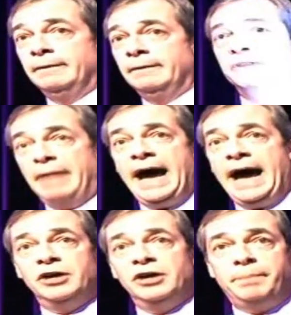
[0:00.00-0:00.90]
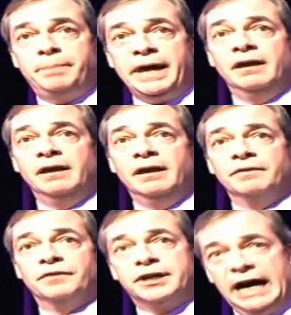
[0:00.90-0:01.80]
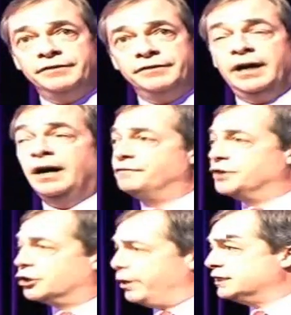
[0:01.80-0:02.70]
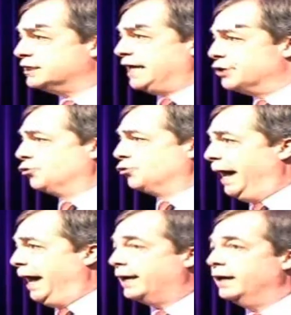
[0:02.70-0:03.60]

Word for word: the man who had been the governor of the Greek central bank